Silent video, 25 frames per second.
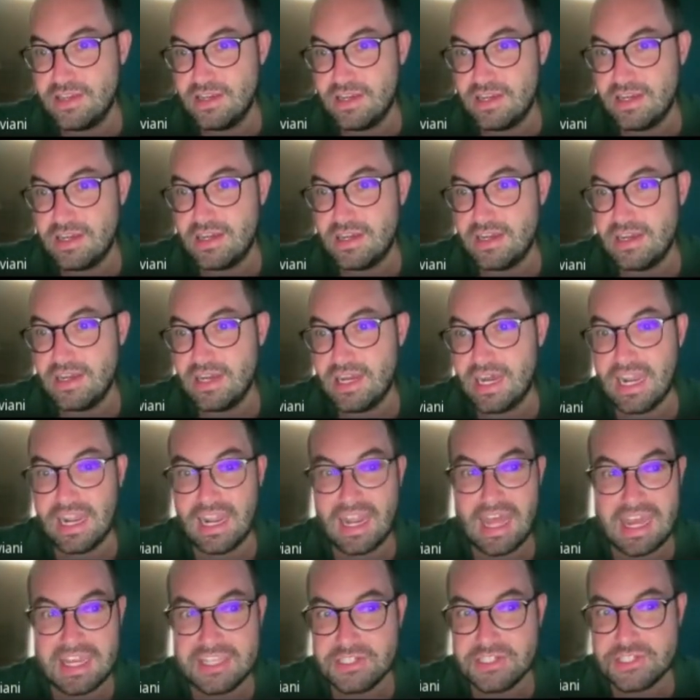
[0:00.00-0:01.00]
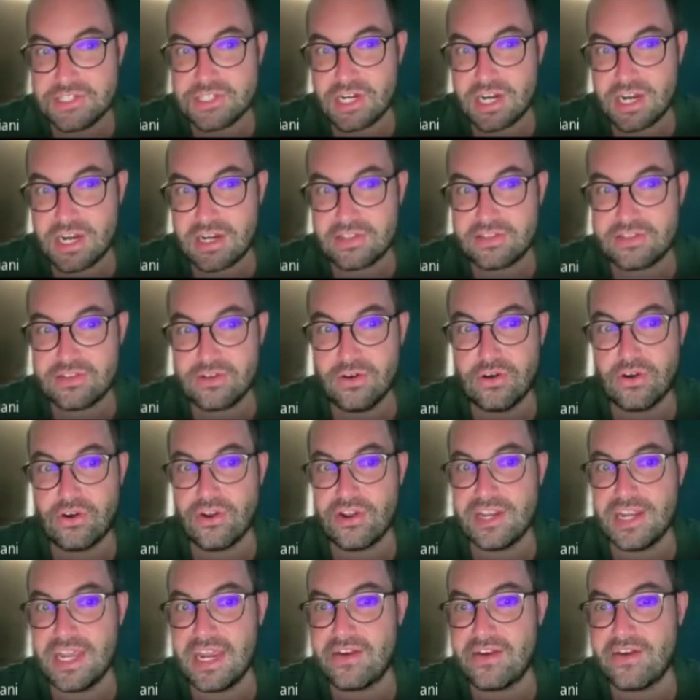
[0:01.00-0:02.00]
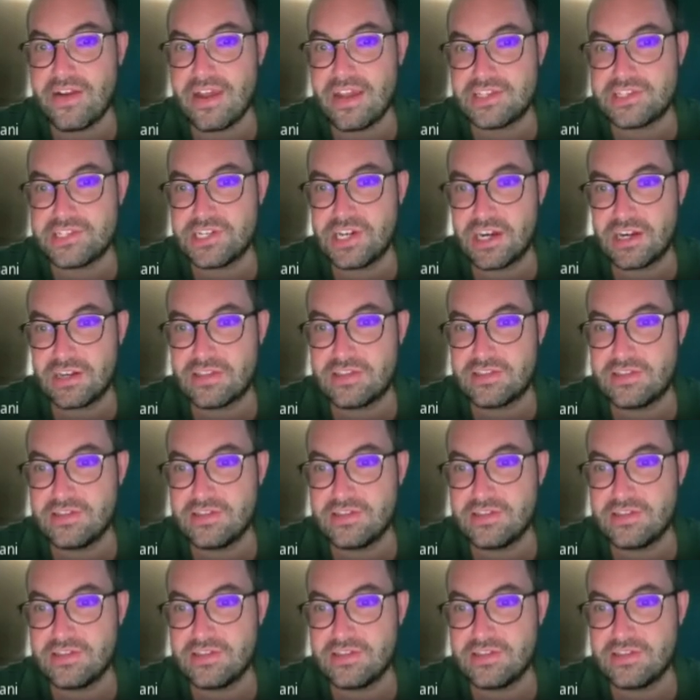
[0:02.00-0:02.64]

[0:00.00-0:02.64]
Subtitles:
a line chart or an area chart,